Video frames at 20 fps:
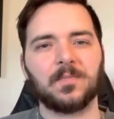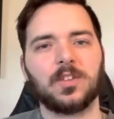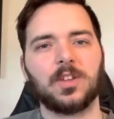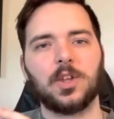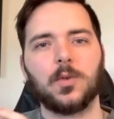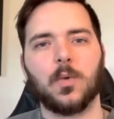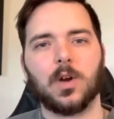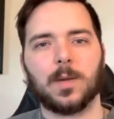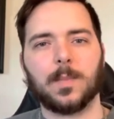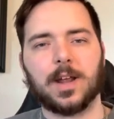
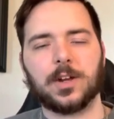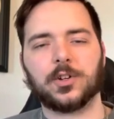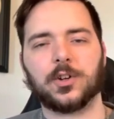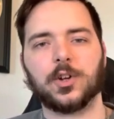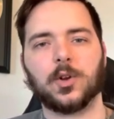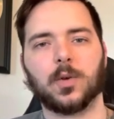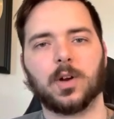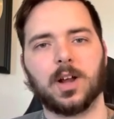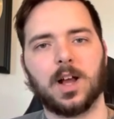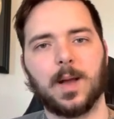You want to make sure
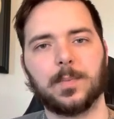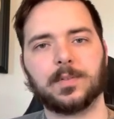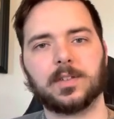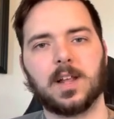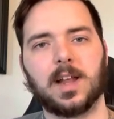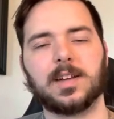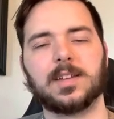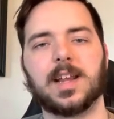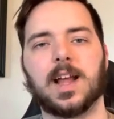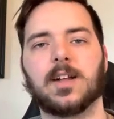you are
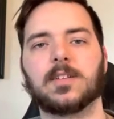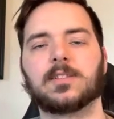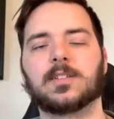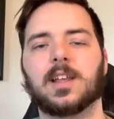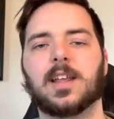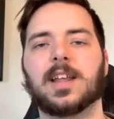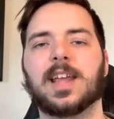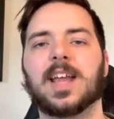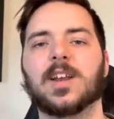upselling, downselling,